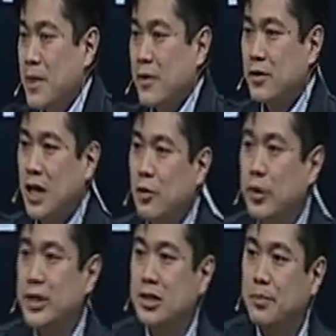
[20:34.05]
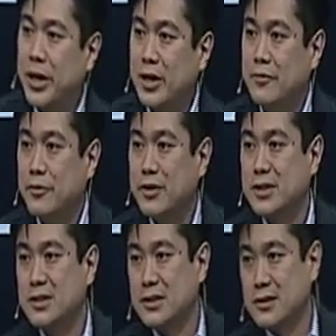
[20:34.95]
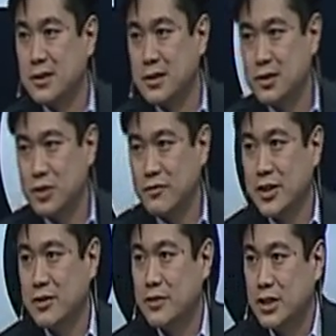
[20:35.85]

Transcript: They're not willing to pay for the street vendor